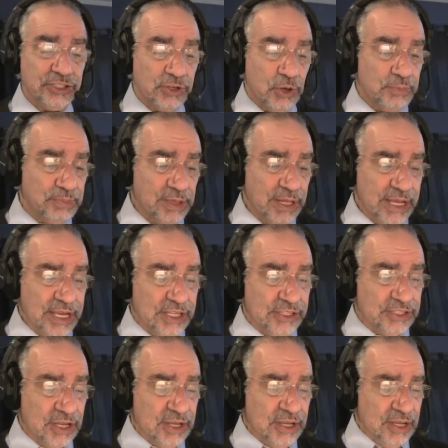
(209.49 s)
So
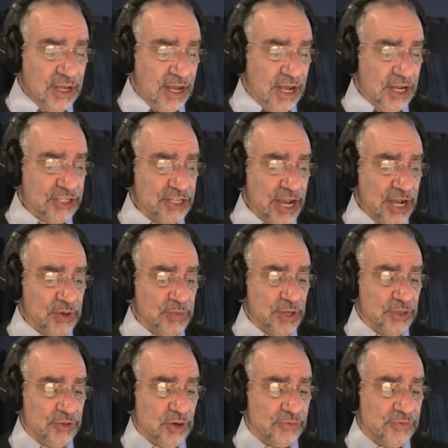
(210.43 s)
please check
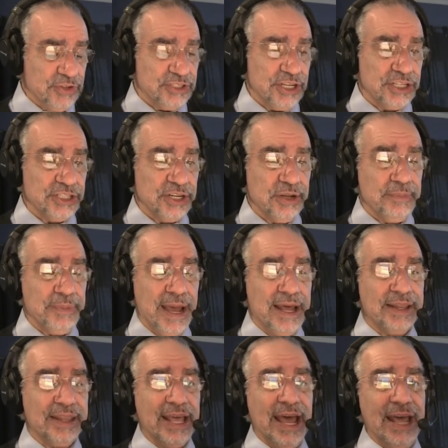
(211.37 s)
with your physician
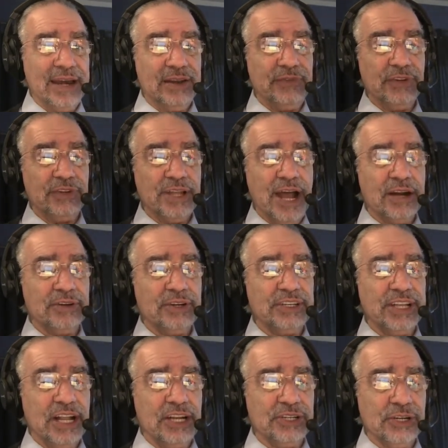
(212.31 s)
about that. And if your
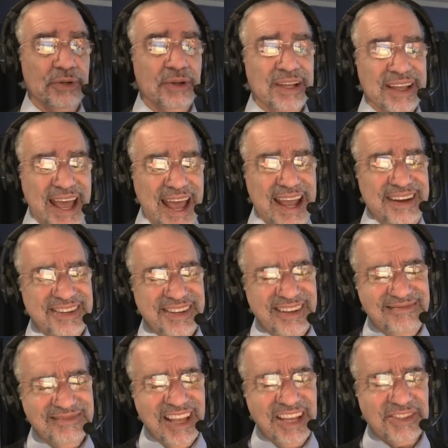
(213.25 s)
doctor tells you, hey,
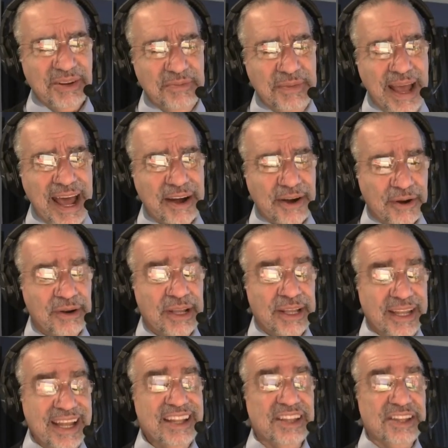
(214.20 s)
it doesn't matter,
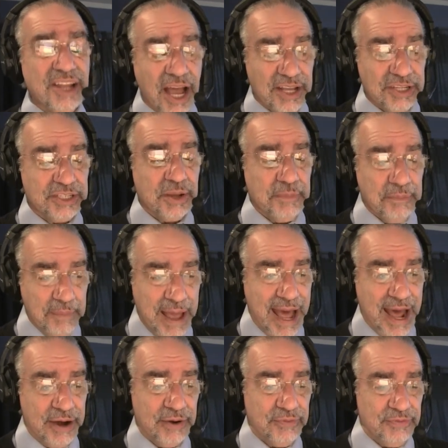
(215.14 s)
it does
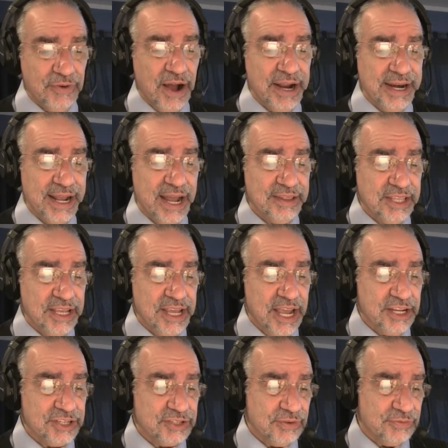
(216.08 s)
matter. Find out
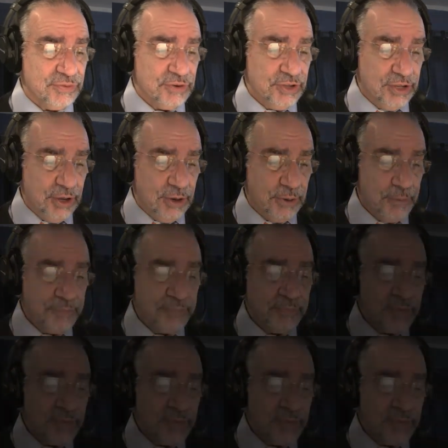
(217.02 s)
the answer for you.